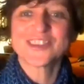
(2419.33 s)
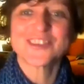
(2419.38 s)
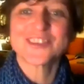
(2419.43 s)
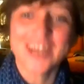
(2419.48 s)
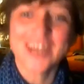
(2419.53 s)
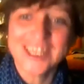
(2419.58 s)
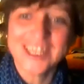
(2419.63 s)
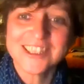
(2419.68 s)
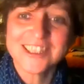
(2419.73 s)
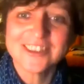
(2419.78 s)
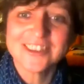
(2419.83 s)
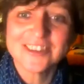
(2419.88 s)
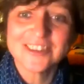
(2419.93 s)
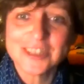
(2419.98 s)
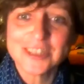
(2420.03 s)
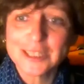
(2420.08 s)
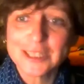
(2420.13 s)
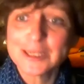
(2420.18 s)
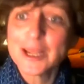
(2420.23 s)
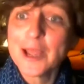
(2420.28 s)
right into
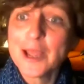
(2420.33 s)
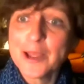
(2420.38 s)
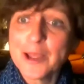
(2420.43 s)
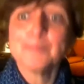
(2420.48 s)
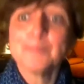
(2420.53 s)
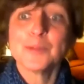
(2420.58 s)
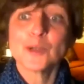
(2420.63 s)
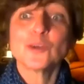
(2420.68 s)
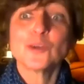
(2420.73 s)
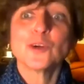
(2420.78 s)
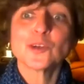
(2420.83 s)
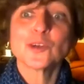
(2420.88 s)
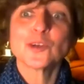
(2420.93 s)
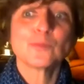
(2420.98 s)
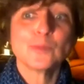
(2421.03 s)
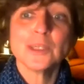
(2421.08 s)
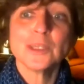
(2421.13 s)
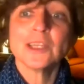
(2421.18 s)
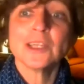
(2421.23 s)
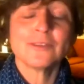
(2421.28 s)
it, because
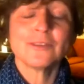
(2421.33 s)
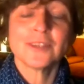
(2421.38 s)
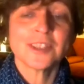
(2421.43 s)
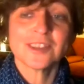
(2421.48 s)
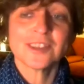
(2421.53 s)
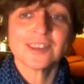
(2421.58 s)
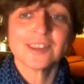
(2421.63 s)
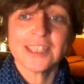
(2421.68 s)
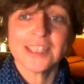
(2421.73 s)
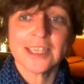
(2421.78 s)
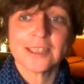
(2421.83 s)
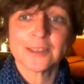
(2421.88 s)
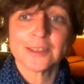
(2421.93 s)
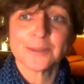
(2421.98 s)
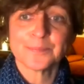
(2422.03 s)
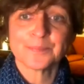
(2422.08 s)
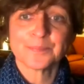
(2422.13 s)
we don't want to see it.